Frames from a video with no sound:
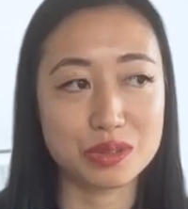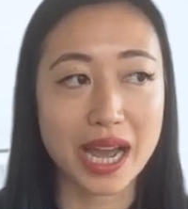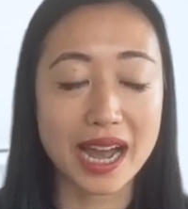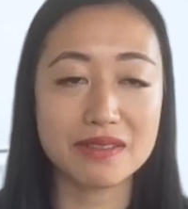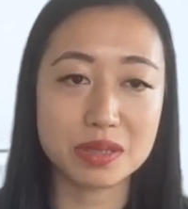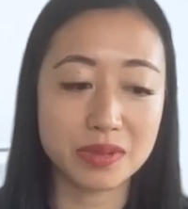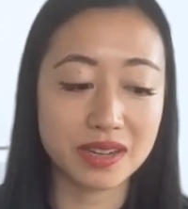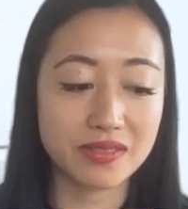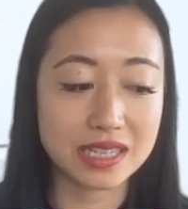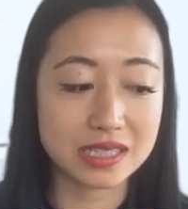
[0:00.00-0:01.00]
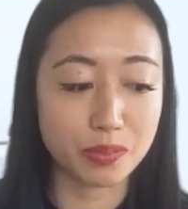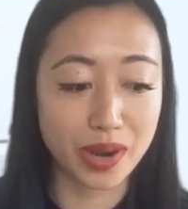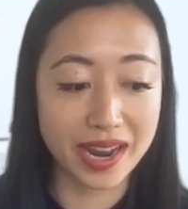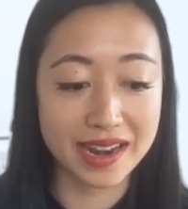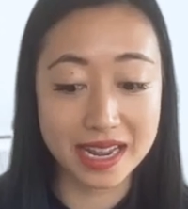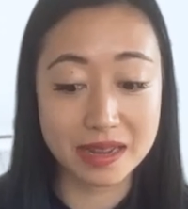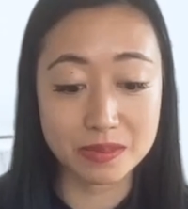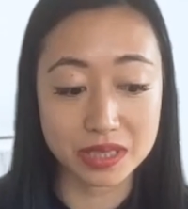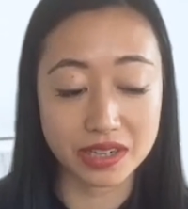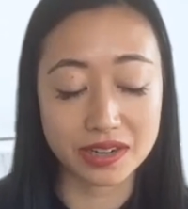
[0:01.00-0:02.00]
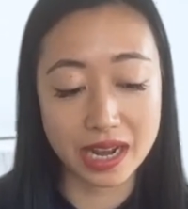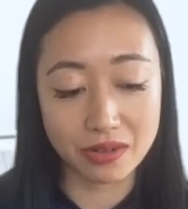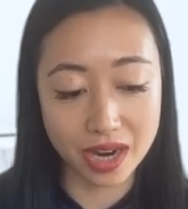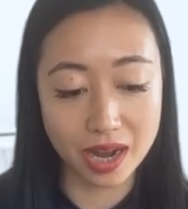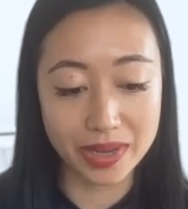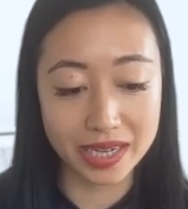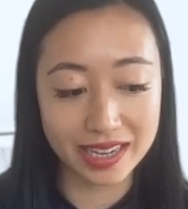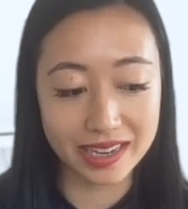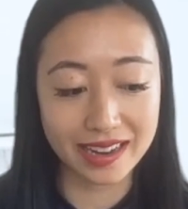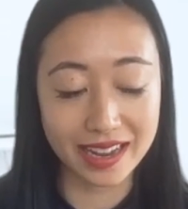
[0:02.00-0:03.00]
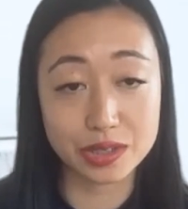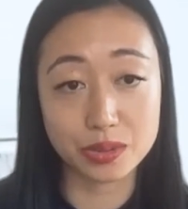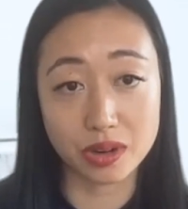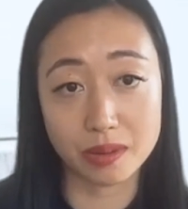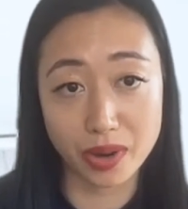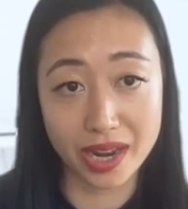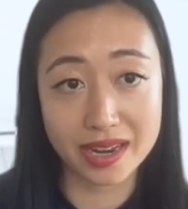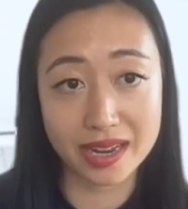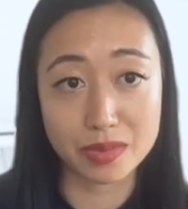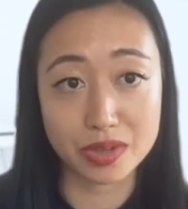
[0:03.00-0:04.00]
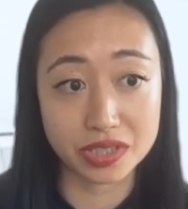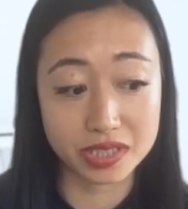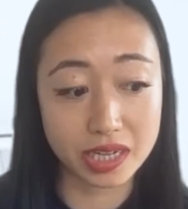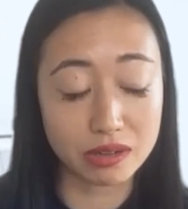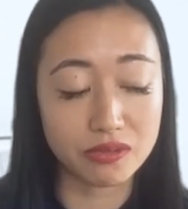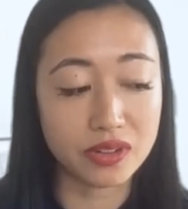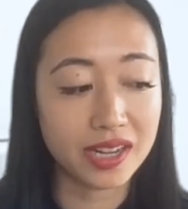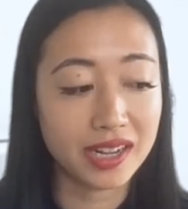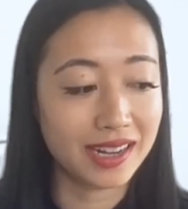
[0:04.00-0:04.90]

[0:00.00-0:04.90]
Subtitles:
have so many of these brand names that are now coming in, and you are a brand name yourself.